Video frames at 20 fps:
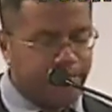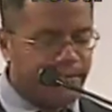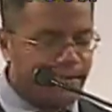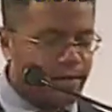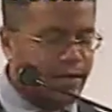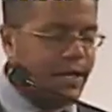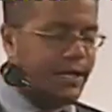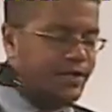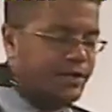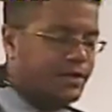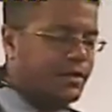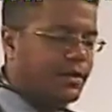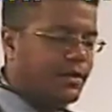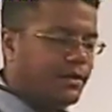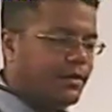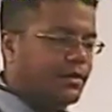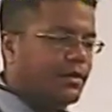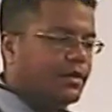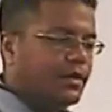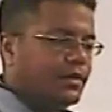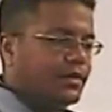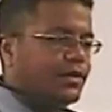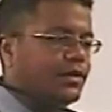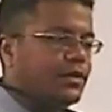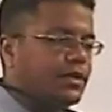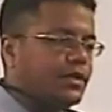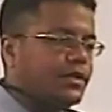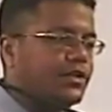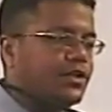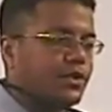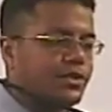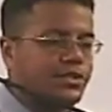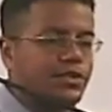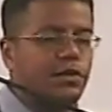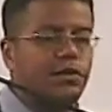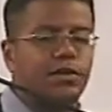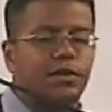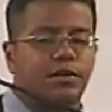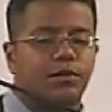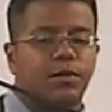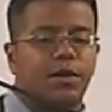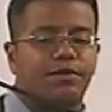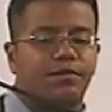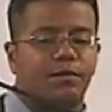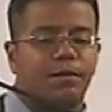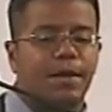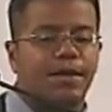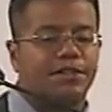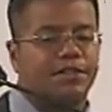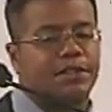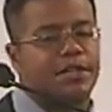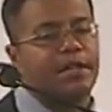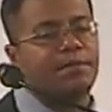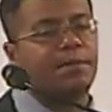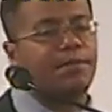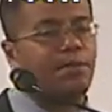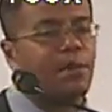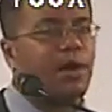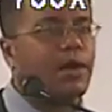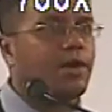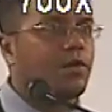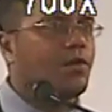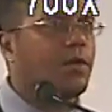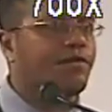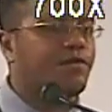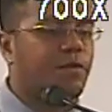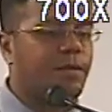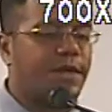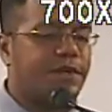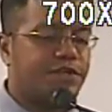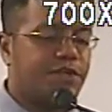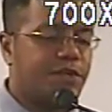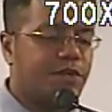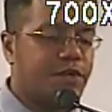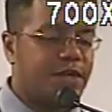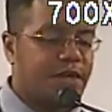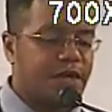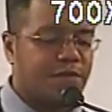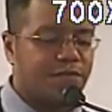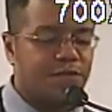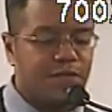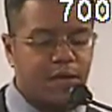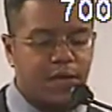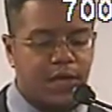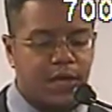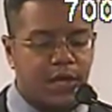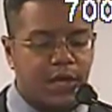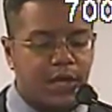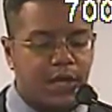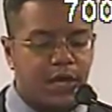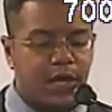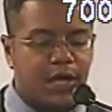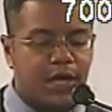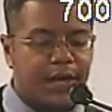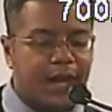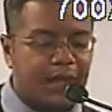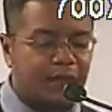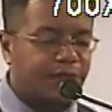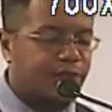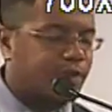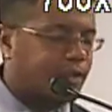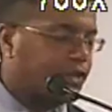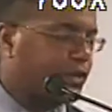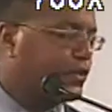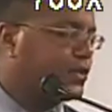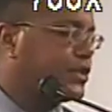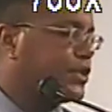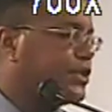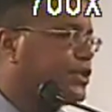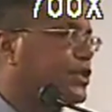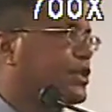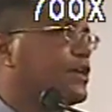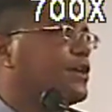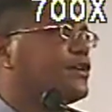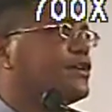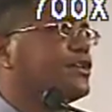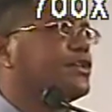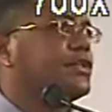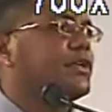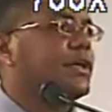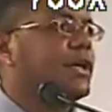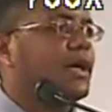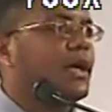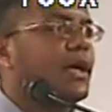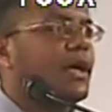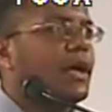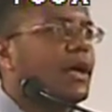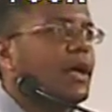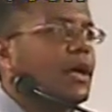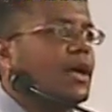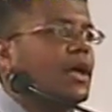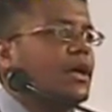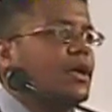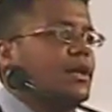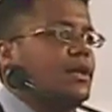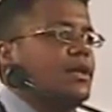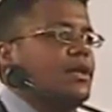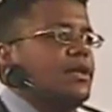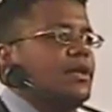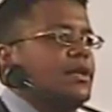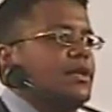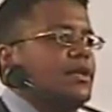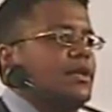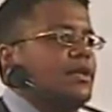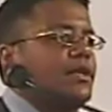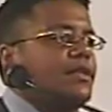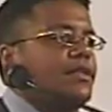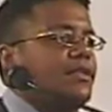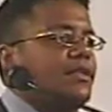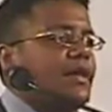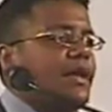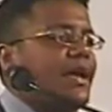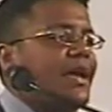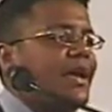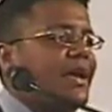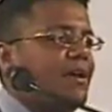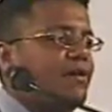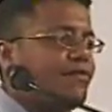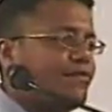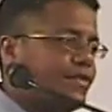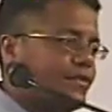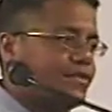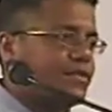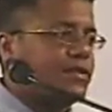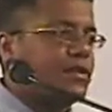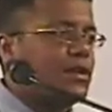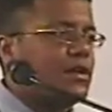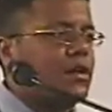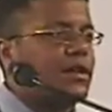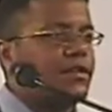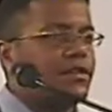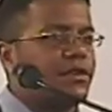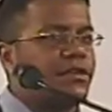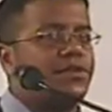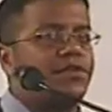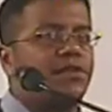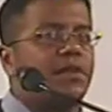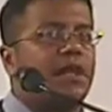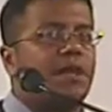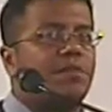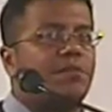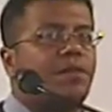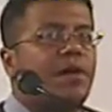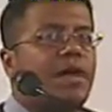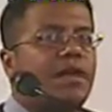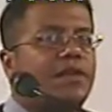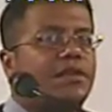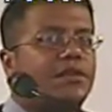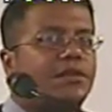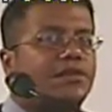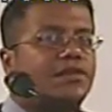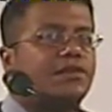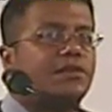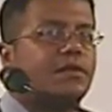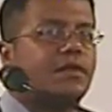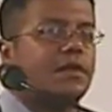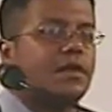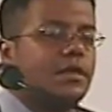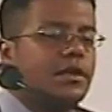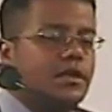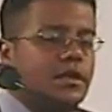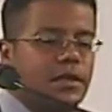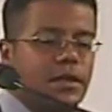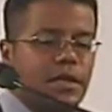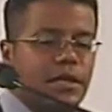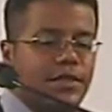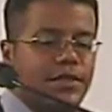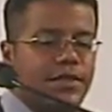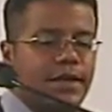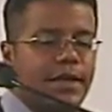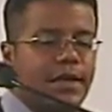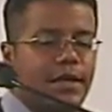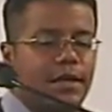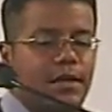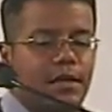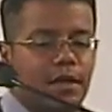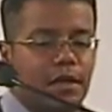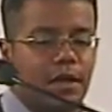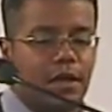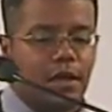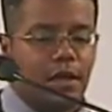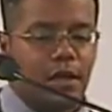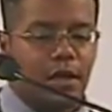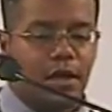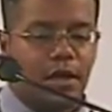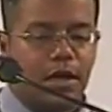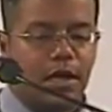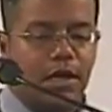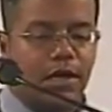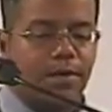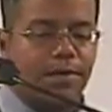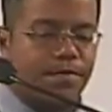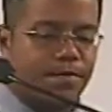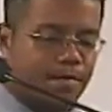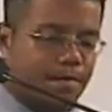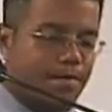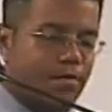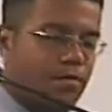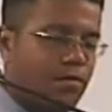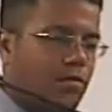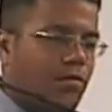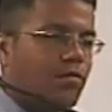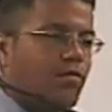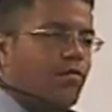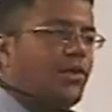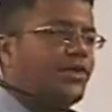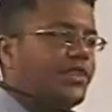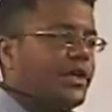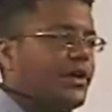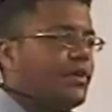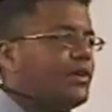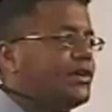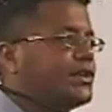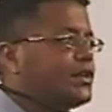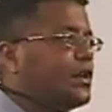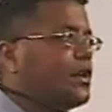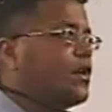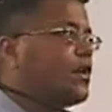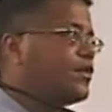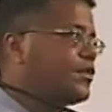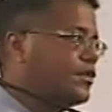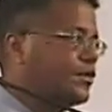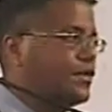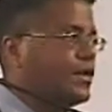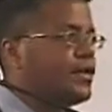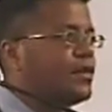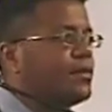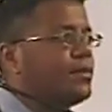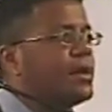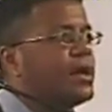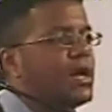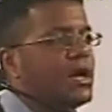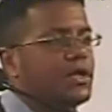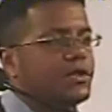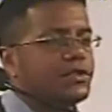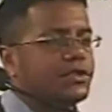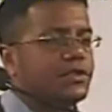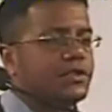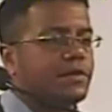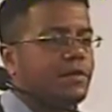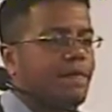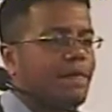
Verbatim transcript: not just during the Reformation time, but prior to the Reformation, you have uh, Catholic Church in charge. Uh, they have the, the same practice in that um, when they're in charge, they're the boss.